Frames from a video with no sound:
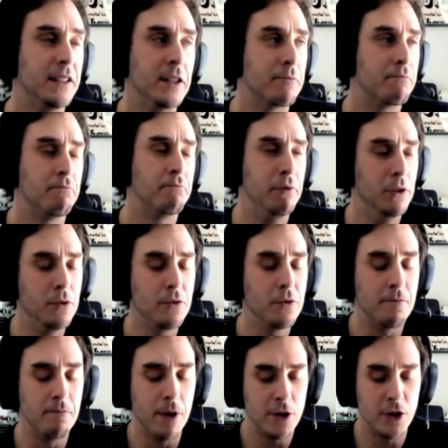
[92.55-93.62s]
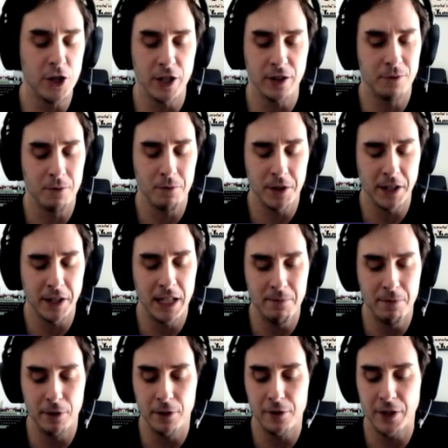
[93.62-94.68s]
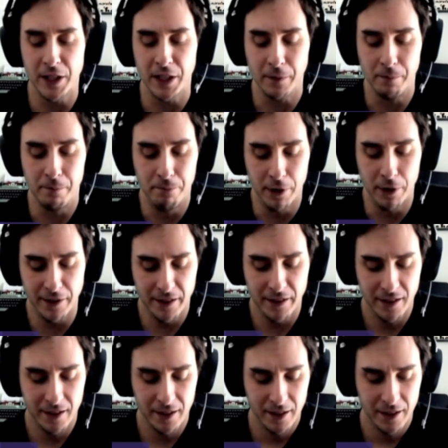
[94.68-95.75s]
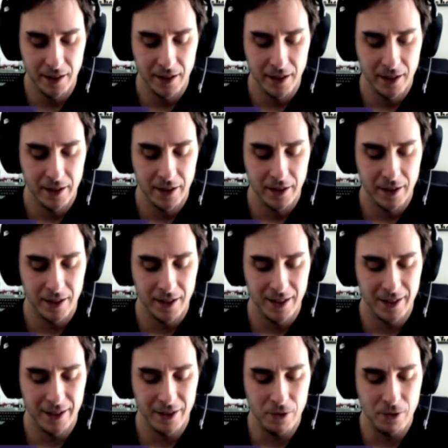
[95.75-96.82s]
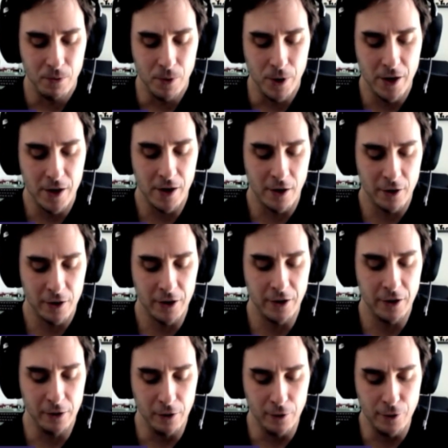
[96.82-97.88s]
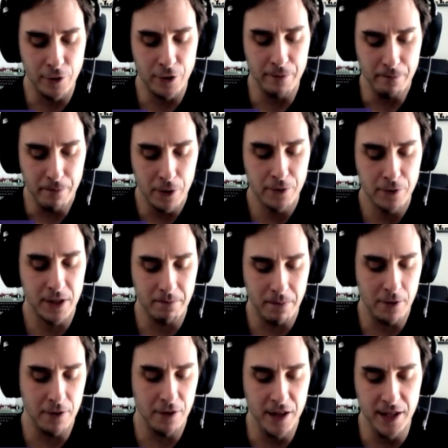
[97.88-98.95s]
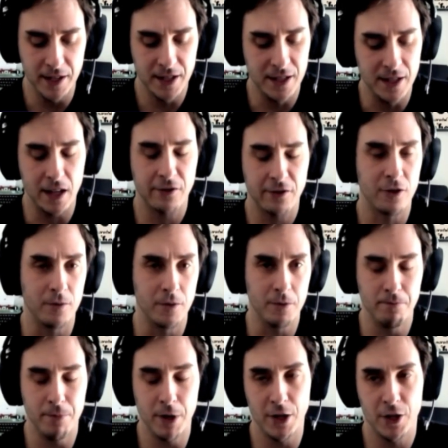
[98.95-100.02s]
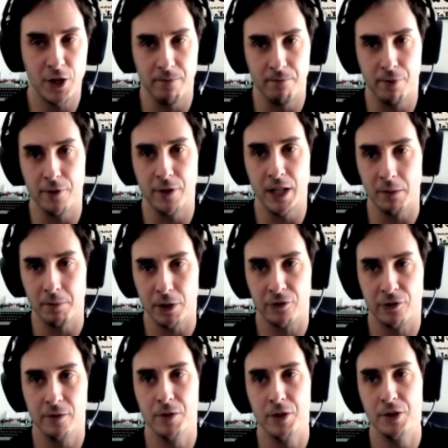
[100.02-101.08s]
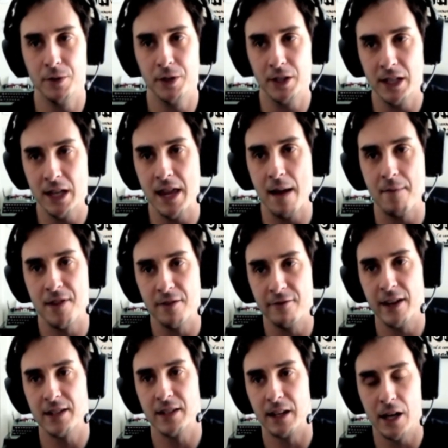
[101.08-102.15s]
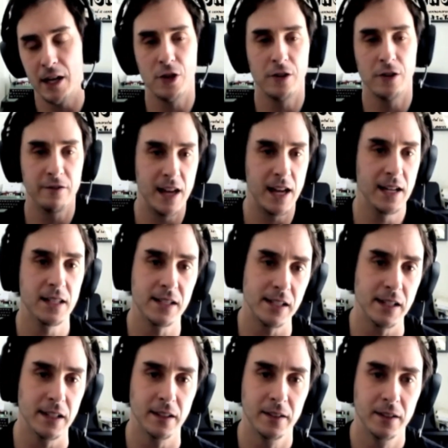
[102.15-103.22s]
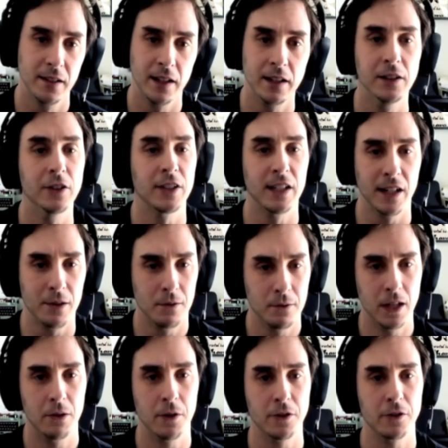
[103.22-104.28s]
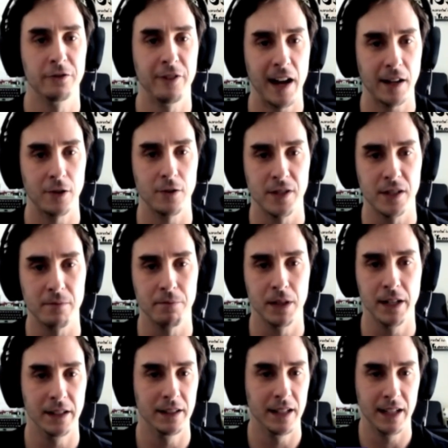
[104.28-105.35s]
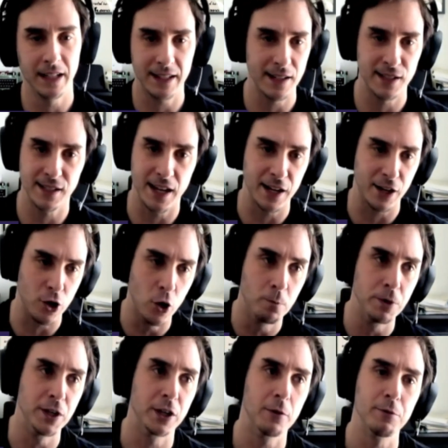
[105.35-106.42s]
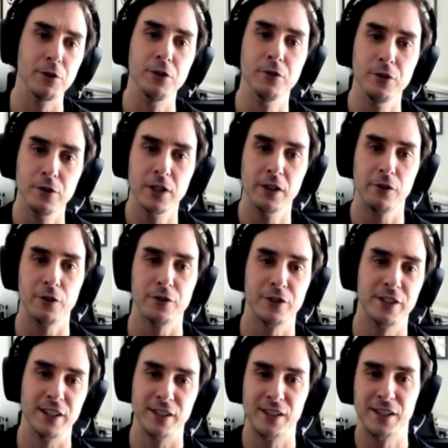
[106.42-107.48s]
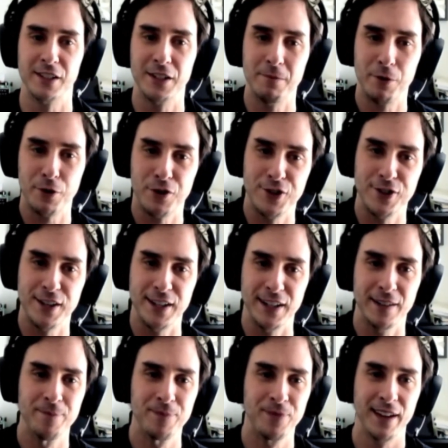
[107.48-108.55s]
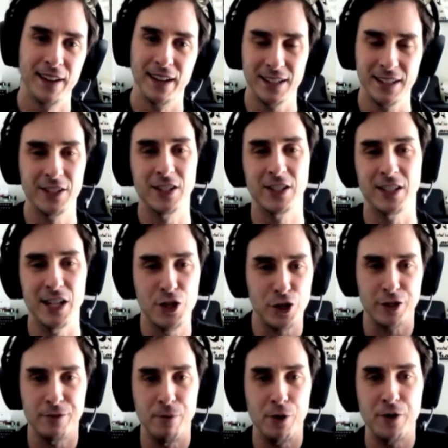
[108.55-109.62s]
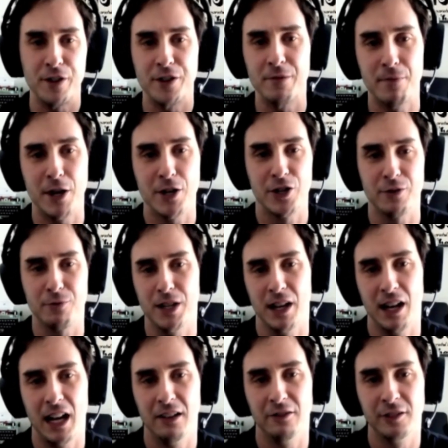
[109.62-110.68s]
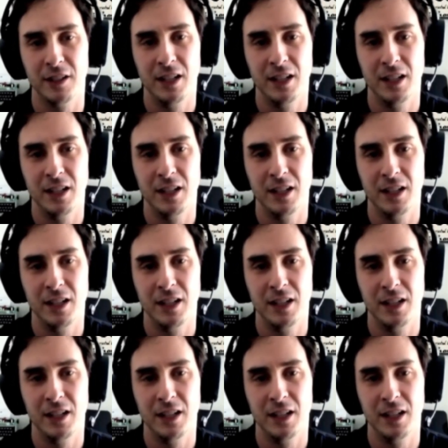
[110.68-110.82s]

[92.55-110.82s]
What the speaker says: It blew the budget. We want to keep alerting, but we are going to learn the most about this, not from the budget burning, but from doing an in-depth investigation of that incident and looking at what were the factors in play. Like that's like opening up a new universe. This is an opportunity, and it's going to teach us more than the budget we have.